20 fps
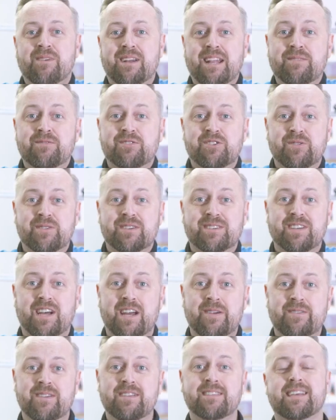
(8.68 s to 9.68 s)
My name's Stuart
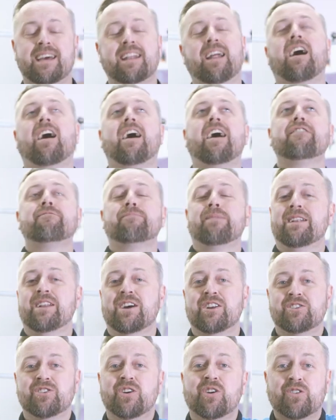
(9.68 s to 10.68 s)
Simons and I've been
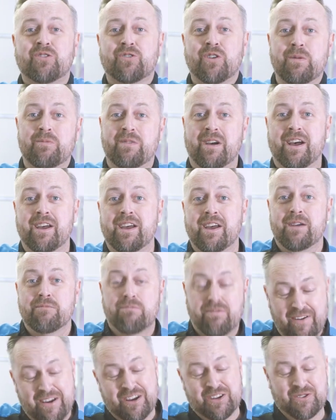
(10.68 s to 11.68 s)
a dog groomer,
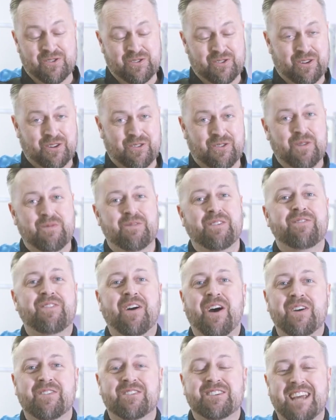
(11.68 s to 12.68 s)
professional dog groomer
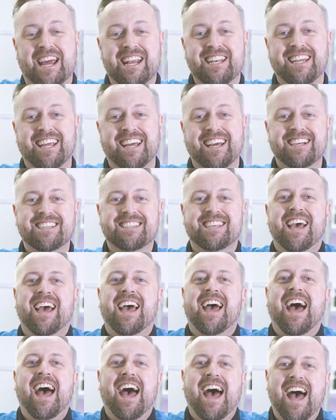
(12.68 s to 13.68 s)
for over 10 years
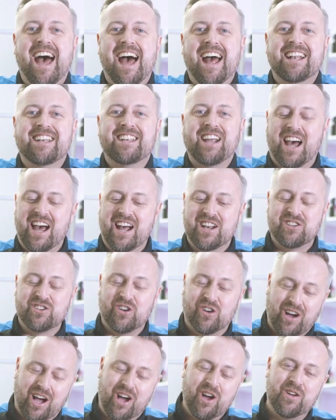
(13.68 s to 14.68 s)
and a
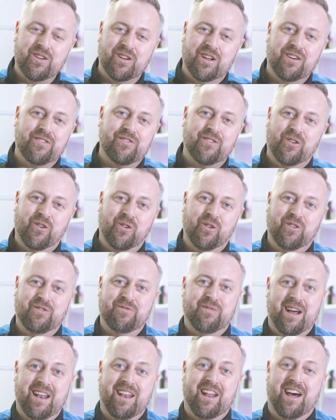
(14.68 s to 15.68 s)
dog owner for all of my